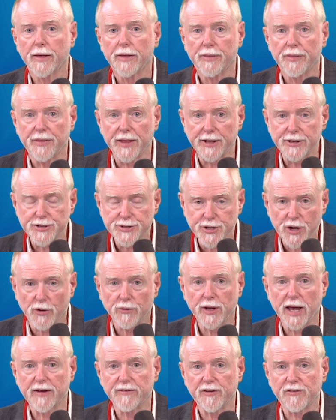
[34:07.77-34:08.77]
They don't
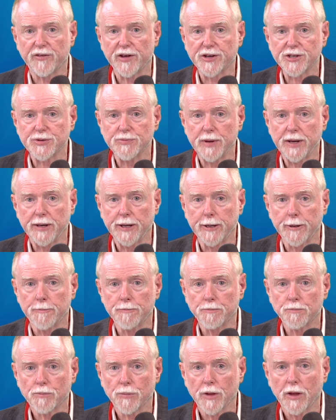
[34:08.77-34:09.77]
have a fixed meaning.
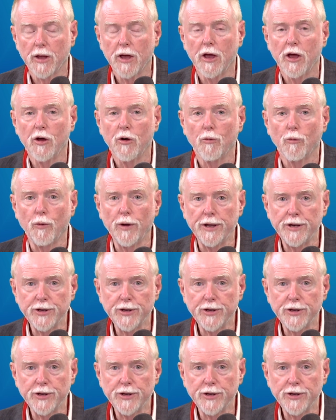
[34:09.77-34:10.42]
We